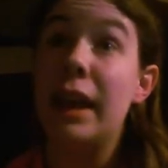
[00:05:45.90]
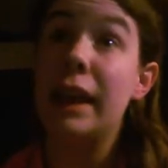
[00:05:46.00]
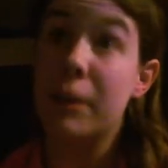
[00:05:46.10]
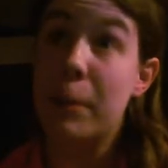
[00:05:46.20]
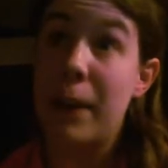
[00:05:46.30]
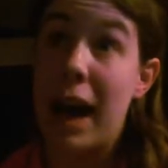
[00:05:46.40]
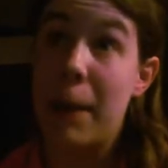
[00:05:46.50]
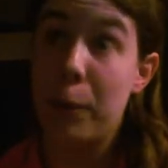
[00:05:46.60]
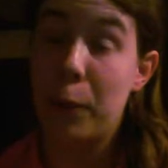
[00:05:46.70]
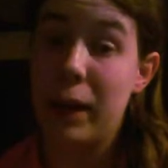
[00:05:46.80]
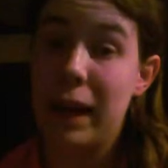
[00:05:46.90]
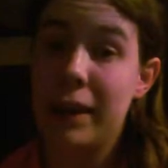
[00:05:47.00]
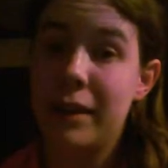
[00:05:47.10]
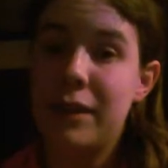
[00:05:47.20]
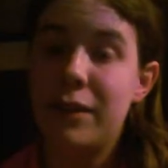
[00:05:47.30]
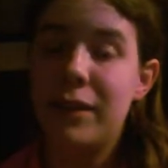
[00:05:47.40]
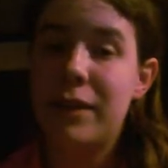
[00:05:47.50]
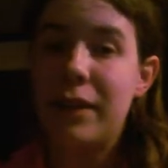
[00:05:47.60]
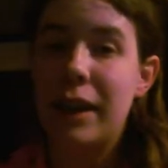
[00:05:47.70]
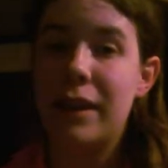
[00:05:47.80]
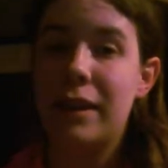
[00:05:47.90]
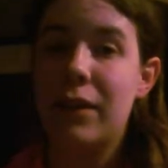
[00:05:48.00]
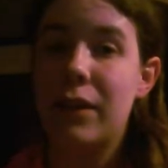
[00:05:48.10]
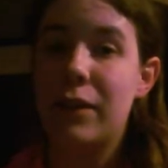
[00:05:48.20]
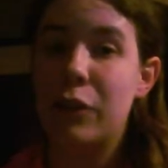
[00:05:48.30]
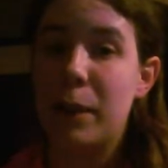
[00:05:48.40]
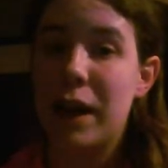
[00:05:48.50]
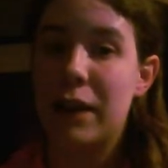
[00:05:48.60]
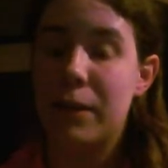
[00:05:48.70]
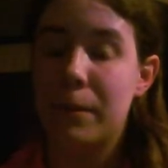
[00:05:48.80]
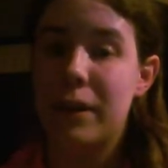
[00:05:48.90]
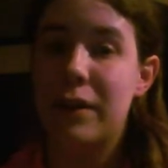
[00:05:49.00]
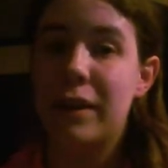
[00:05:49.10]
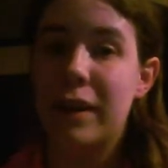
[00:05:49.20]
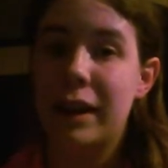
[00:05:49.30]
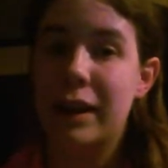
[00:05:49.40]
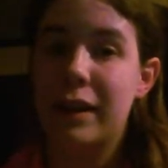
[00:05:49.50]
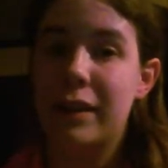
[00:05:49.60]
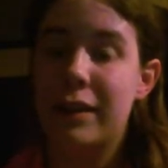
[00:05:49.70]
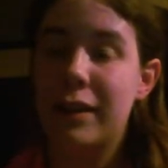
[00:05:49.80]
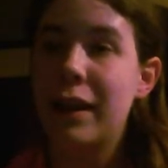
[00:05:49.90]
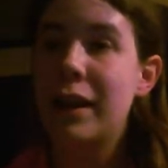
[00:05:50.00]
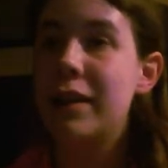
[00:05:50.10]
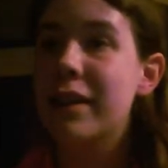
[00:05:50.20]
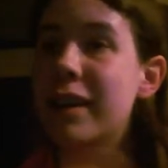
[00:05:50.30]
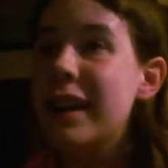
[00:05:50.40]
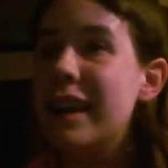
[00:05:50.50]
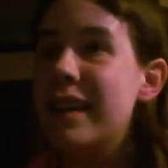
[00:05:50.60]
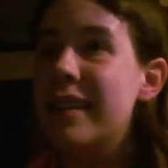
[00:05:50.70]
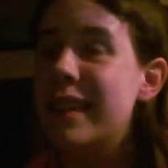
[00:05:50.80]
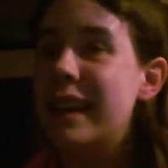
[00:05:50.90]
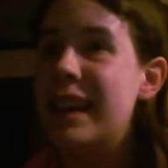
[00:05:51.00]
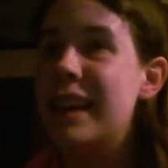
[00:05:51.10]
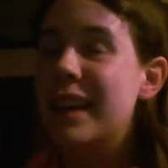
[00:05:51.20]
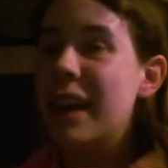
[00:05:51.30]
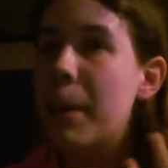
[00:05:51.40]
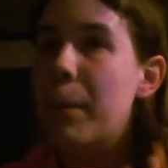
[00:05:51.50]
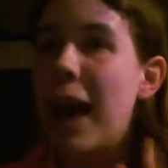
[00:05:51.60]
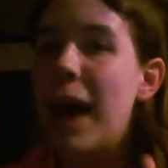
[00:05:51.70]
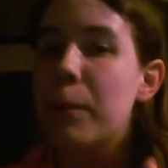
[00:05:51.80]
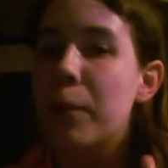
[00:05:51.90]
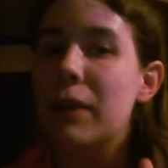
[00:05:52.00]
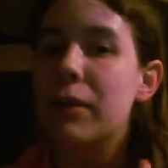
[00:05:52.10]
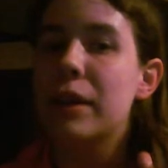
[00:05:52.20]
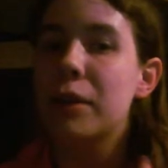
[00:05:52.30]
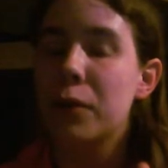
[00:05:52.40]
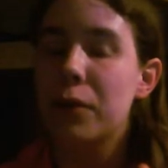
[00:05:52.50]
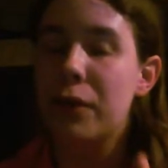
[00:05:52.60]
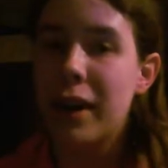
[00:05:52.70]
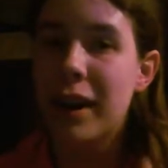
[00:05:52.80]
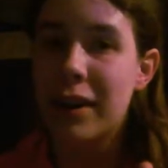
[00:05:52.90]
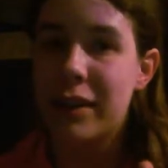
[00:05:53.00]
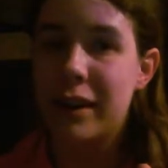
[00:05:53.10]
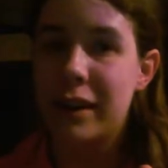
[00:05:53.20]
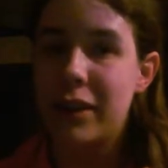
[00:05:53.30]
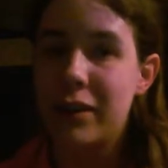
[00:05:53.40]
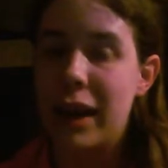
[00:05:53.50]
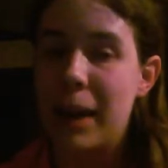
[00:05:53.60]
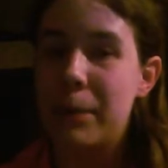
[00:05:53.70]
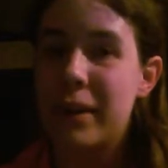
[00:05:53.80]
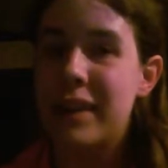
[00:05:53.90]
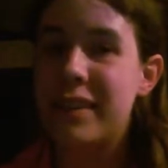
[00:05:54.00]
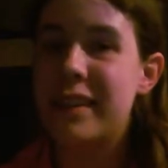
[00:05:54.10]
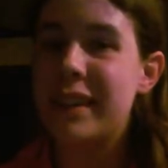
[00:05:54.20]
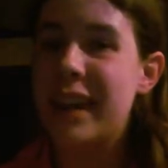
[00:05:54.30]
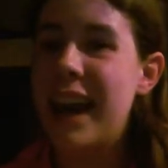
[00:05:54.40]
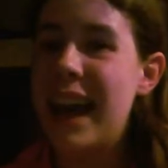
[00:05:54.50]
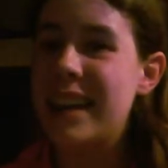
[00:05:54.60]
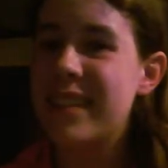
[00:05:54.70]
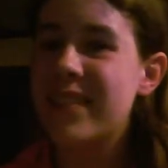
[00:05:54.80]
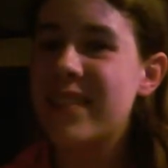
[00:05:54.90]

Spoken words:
he's a bad boy, just in a different respect from what Duncan is. Duncan is the bad boy with the golden heart stereotype, whereas Scott,